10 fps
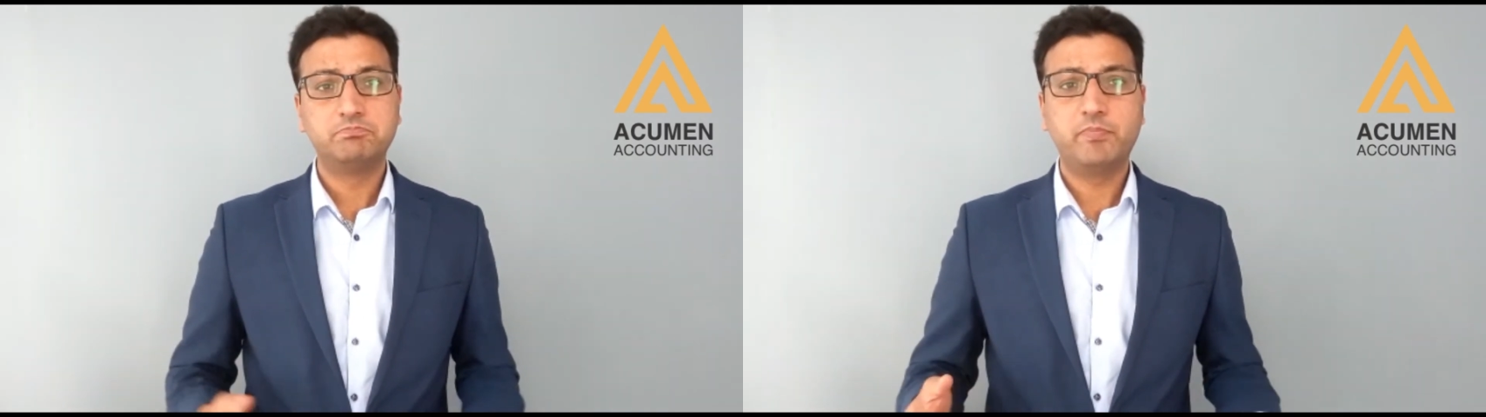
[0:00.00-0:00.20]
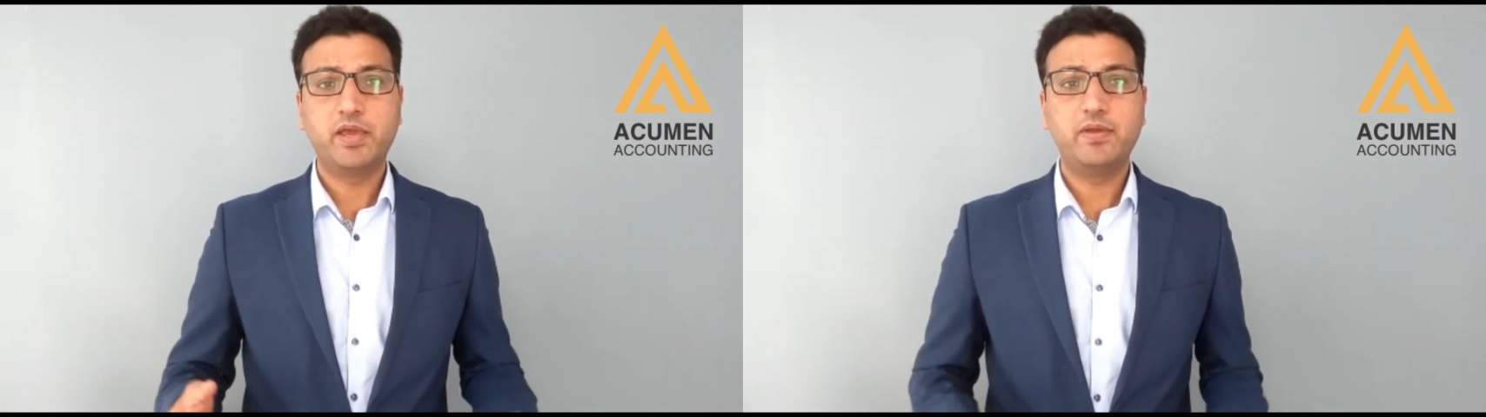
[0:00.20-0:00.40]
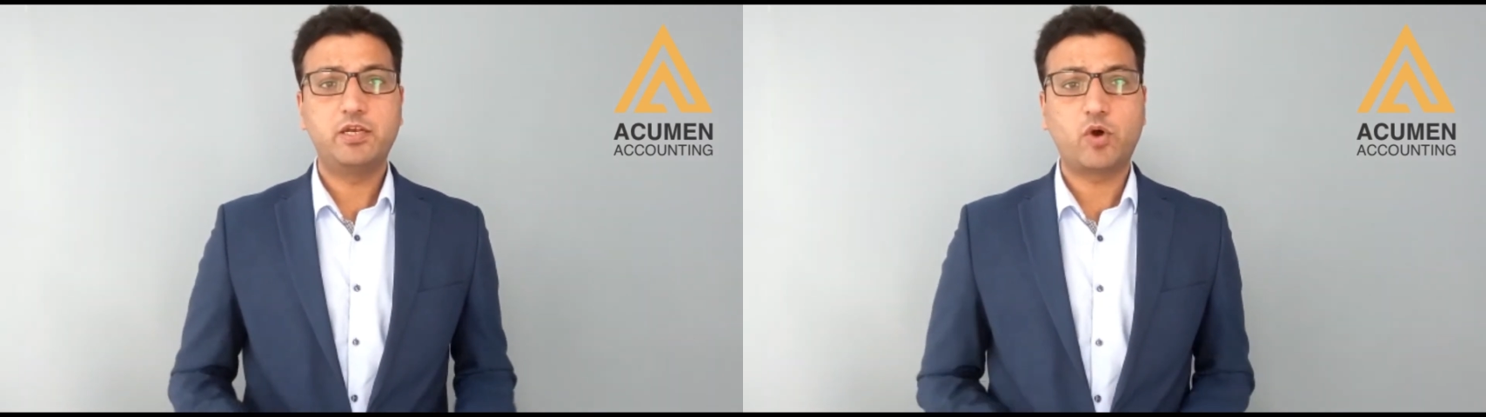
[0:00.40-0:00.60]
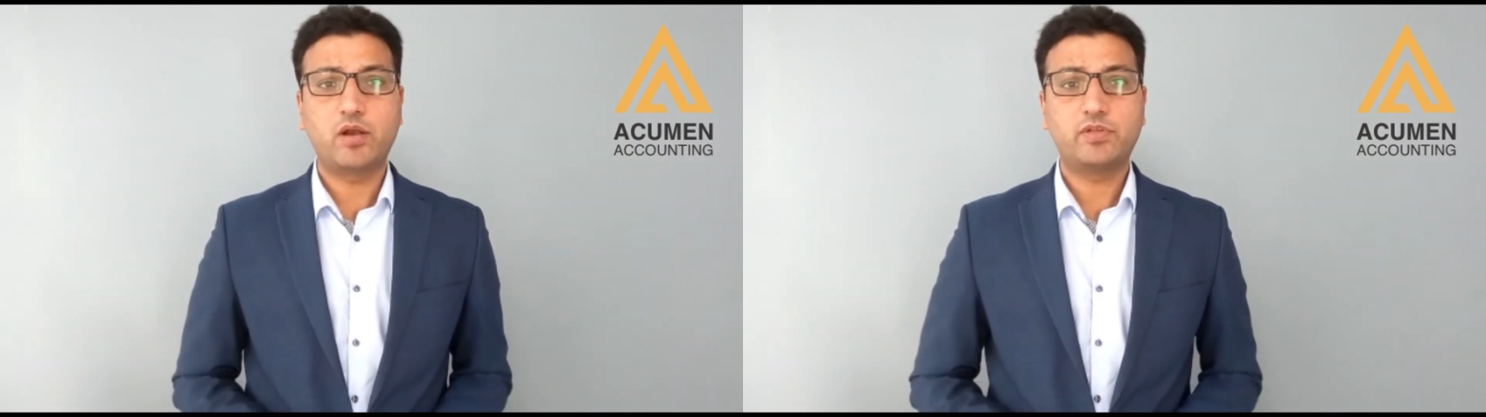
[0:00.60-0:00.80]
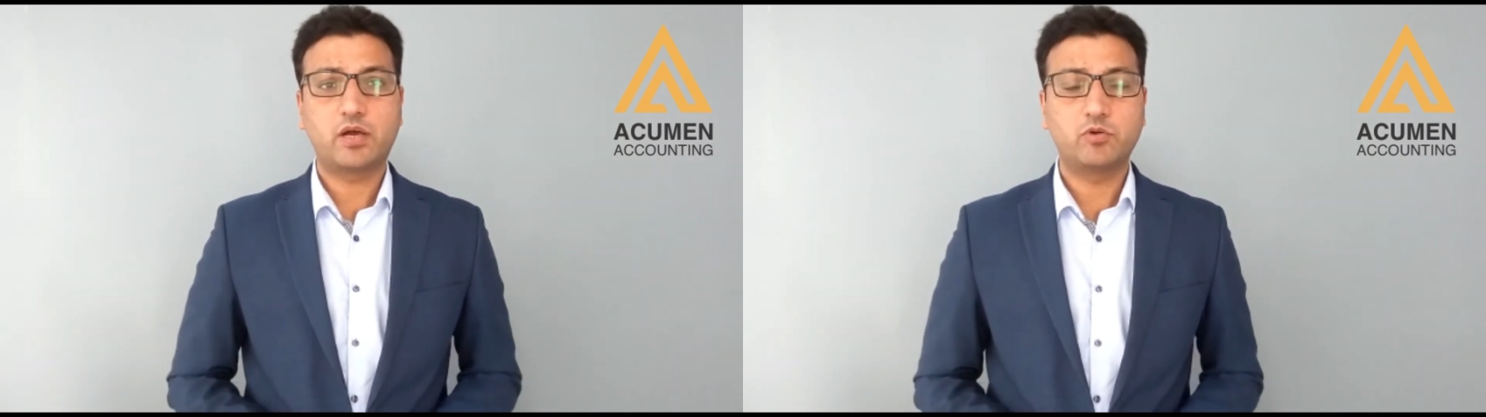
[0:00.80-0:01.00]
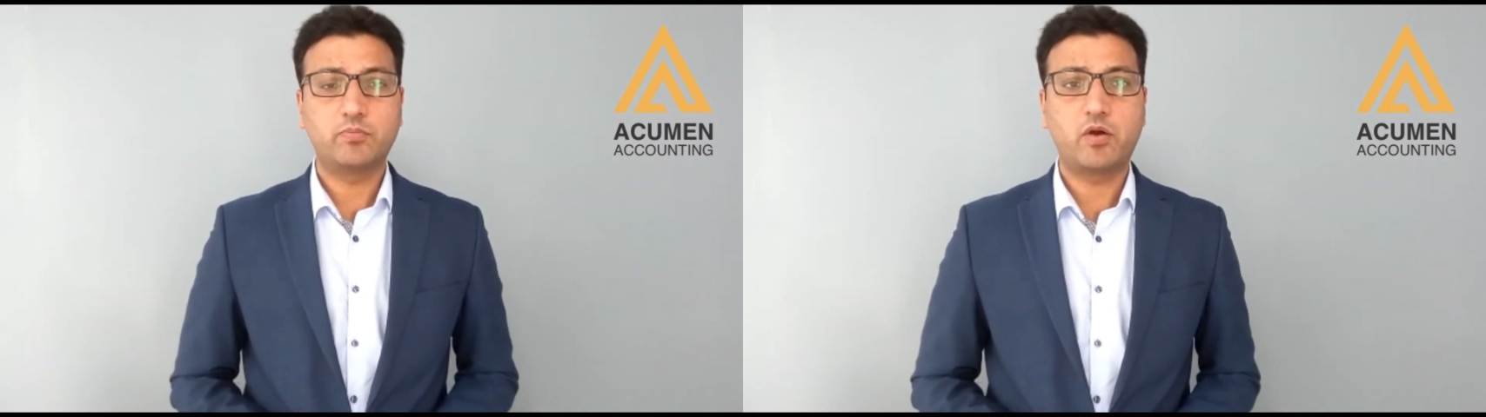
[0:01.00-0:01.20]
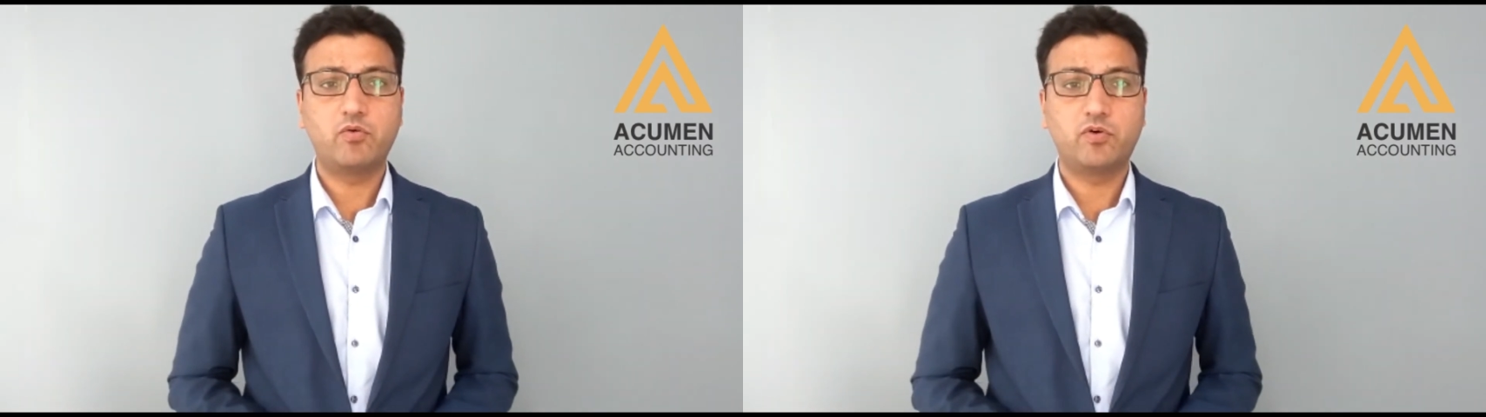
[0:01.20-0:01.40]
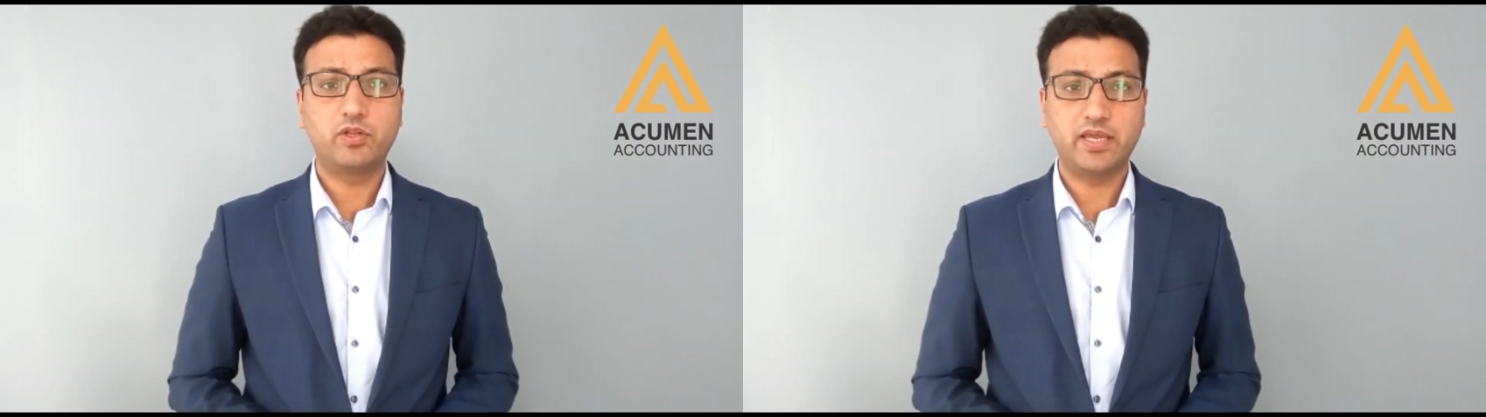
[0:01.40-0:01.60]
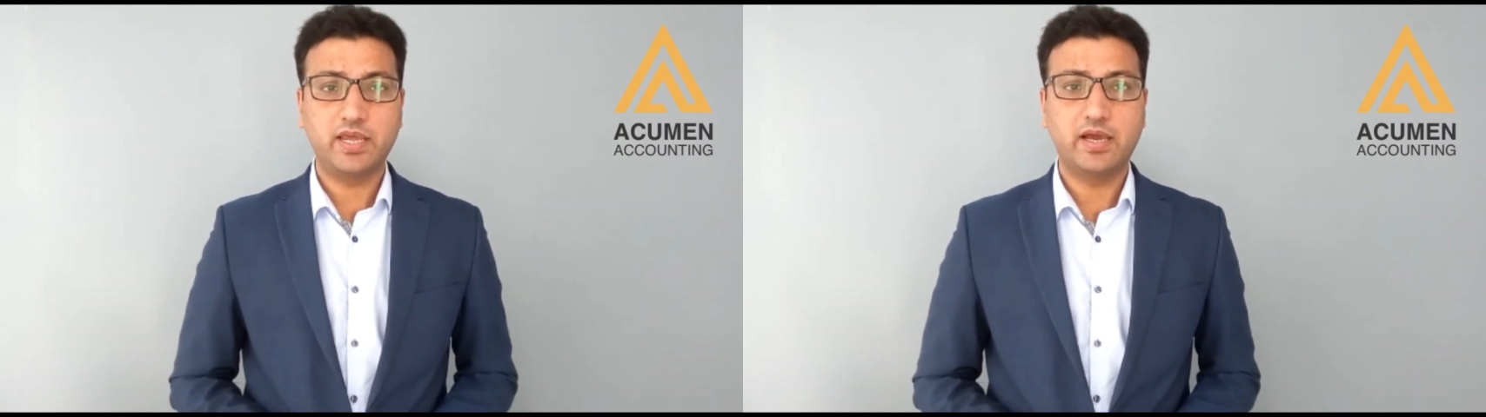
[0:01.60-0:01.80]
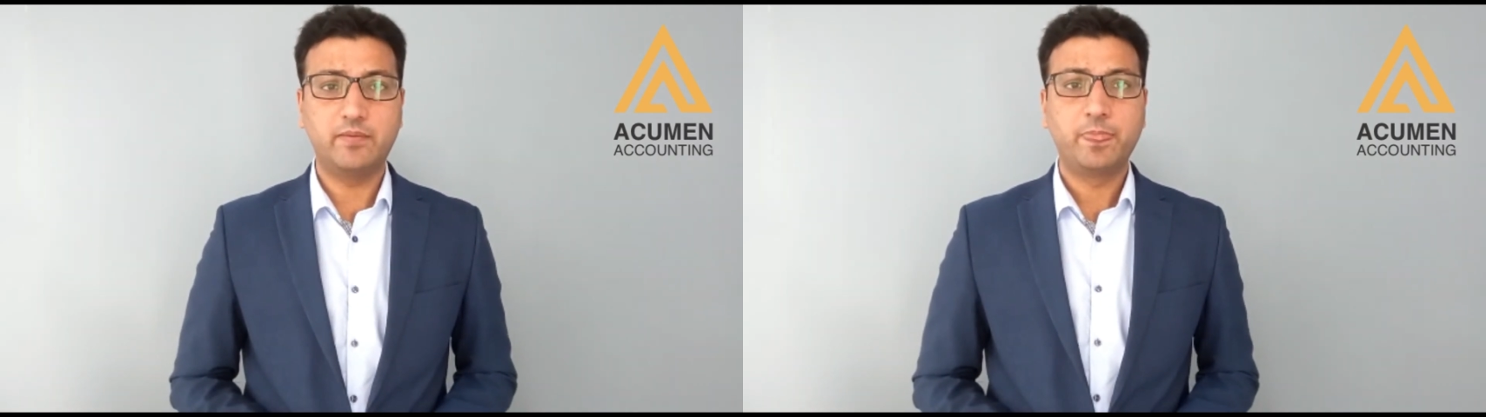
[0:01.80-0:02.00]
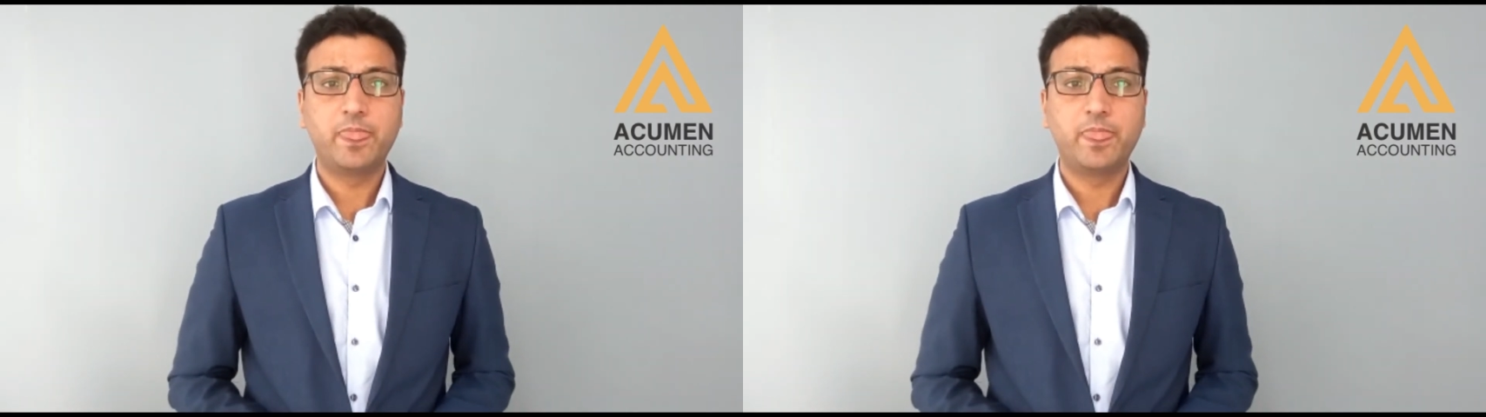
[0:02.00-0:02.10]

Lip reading: maybe £12,000 for the year.